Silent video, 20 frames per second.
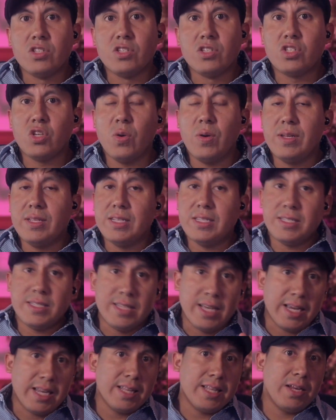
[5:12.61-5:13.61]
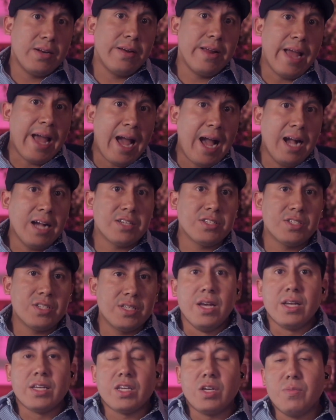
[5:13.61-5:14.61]
So in the secondary
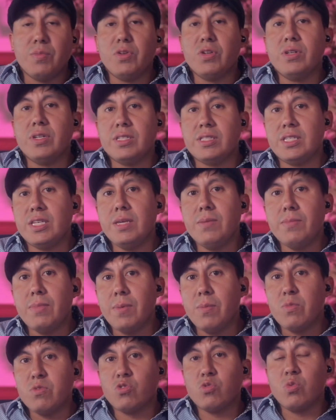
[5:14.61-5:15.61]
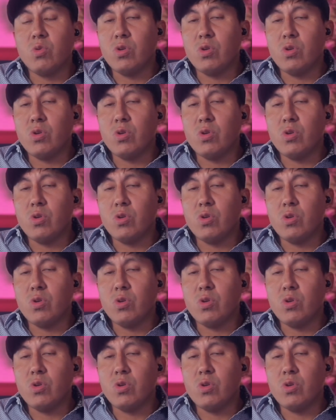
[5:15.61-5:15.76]
action, community team members will